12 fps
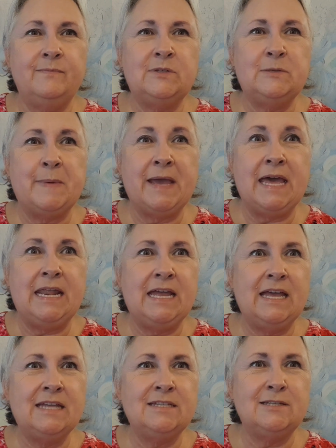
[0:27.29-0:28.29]
spaghetti
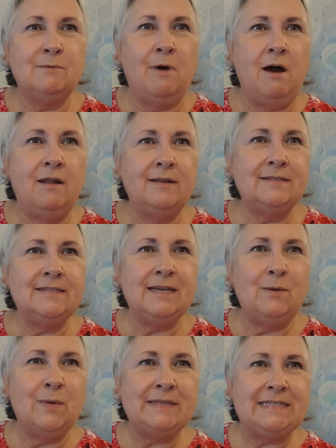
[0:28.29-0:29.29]
against the wall and
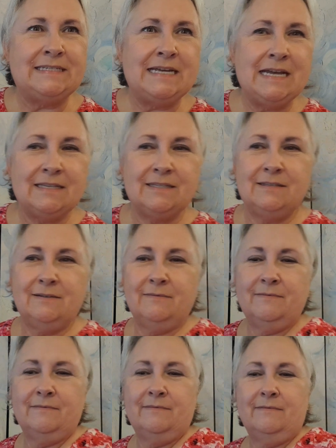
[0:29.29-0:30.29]
seeing what sticks.
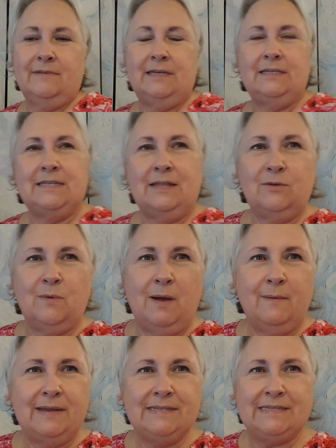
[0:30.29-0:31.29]
Is that the
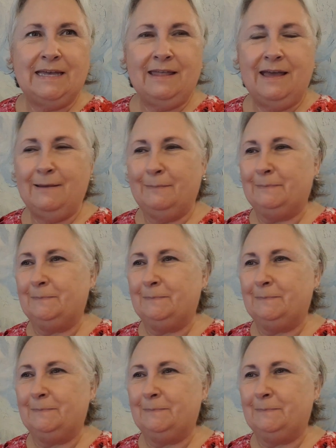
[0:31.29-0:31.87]
right way to say that?